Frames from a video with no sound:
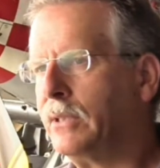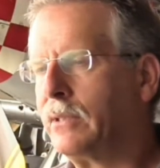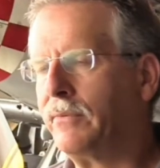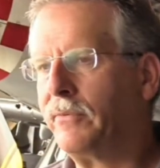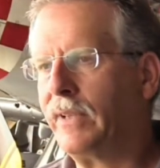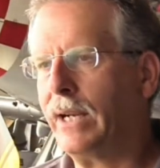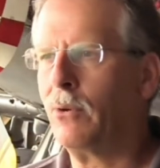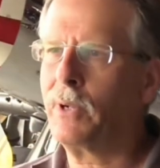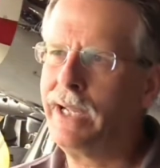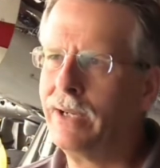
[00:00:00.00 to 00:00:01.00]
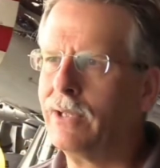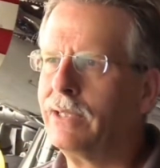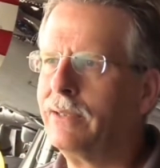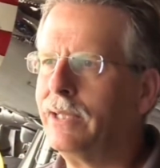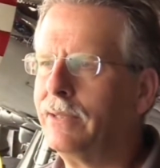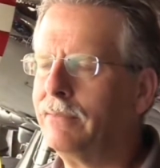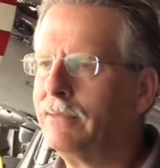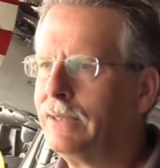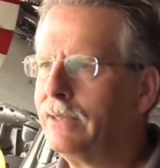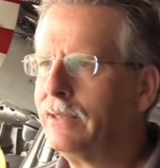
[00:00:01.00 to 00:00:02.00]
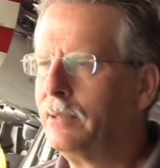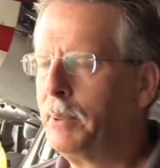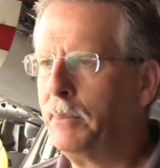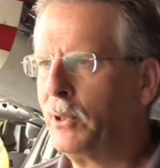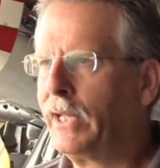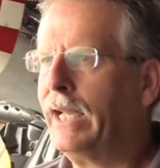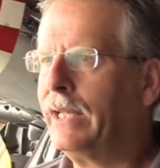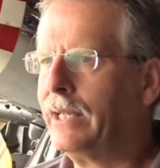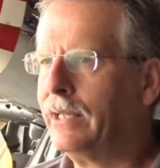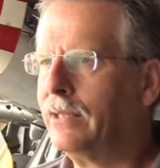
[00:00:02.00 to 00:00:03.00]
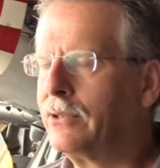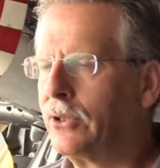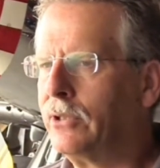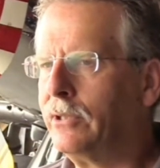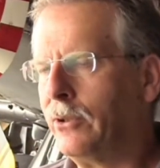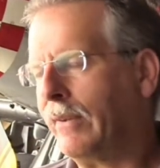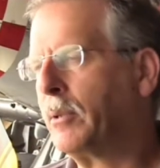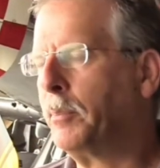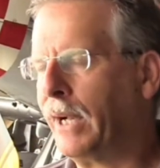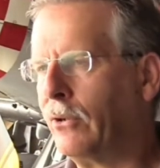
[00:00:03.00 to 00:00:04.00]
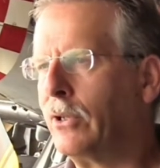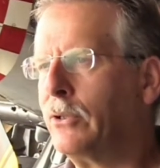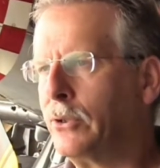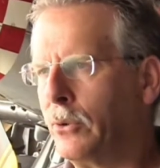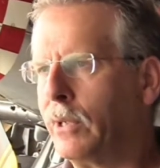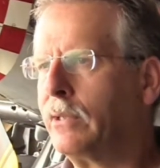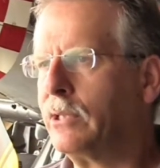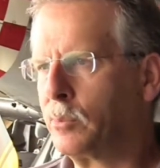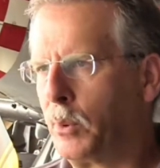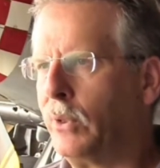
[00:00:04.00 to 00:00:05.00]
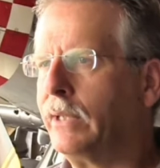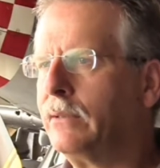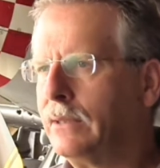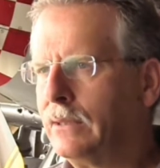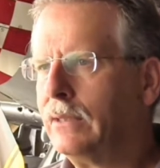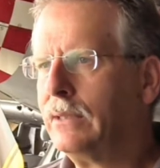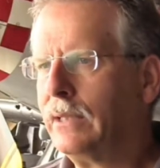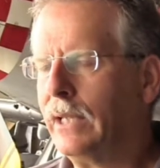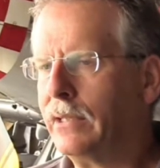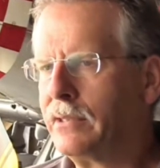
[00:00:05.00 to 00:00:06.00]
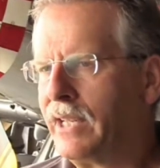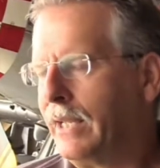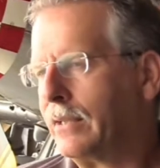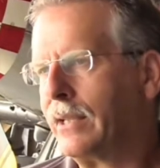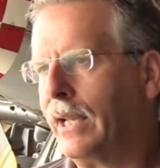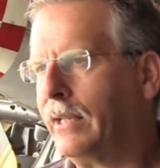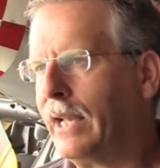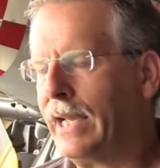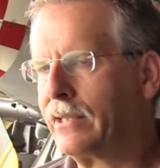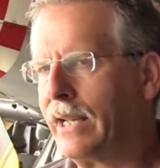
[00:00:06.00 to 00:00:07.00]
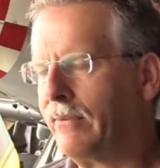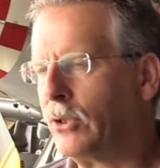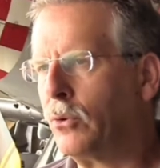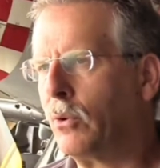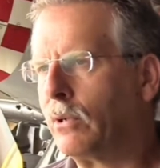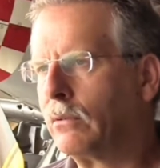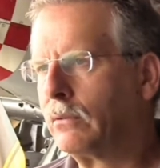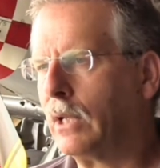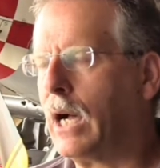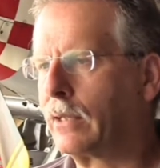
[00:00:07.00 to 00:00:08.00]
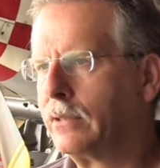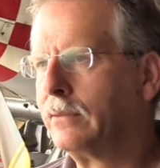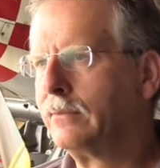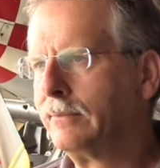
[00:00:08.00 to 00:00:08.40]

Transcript: is if they don't hear it, then the people can't get in. So you do have to pound on the door at this point. Uh, TSA has to have the door locked.